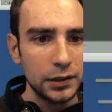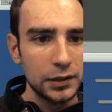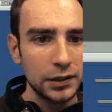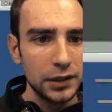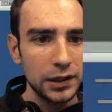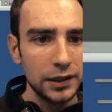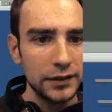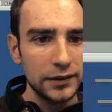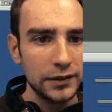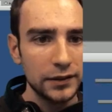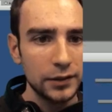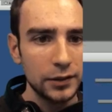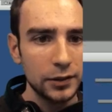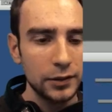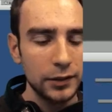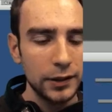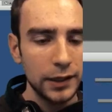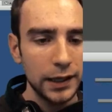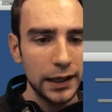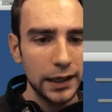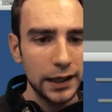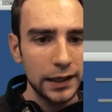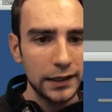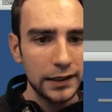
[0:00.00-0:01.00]
let's go
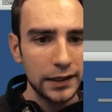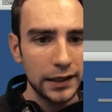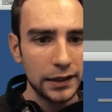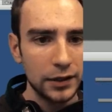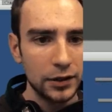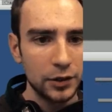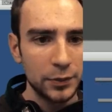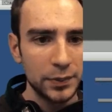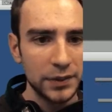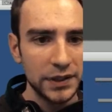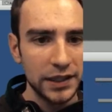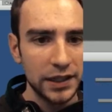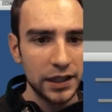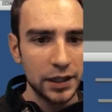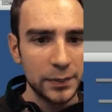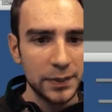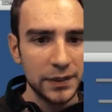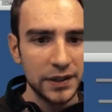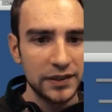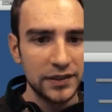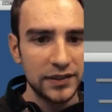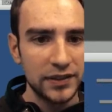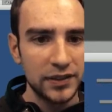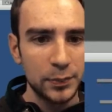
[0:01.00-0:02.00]
ahead and open that up
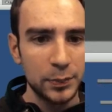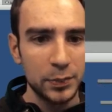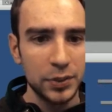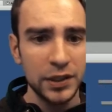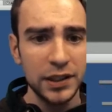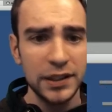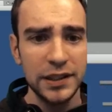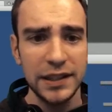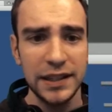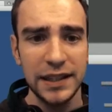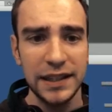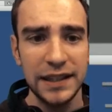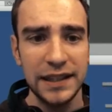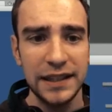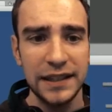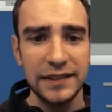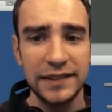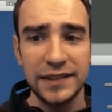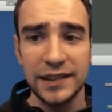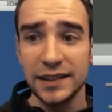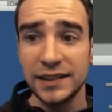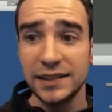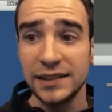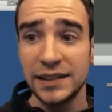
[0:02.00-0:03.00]
and sprint
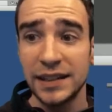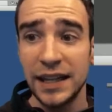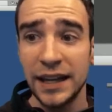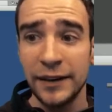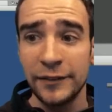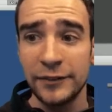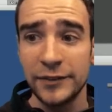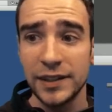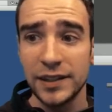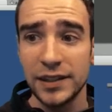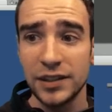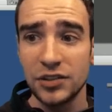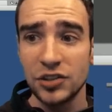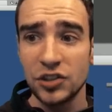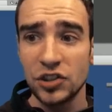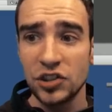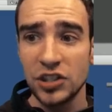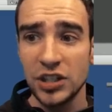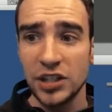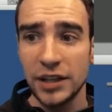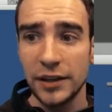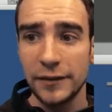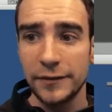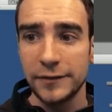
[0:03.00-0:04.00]
is left
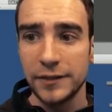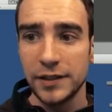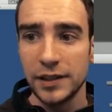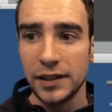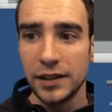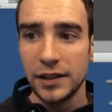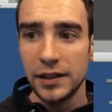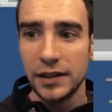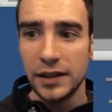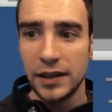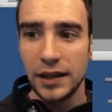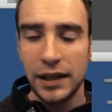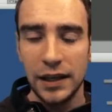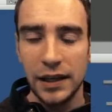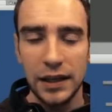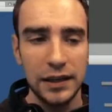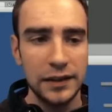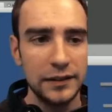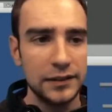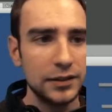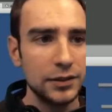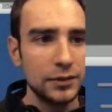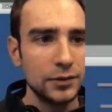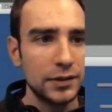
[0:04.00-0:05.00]
shift
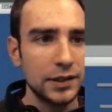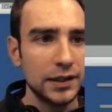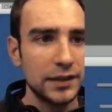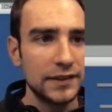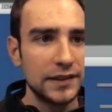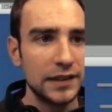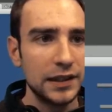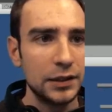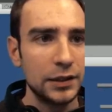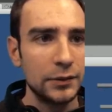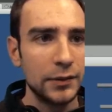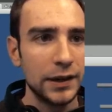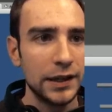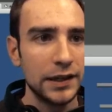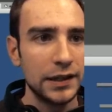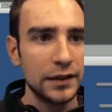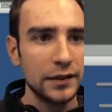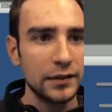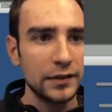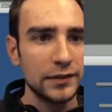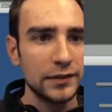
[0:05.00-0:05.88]
as you can see right here.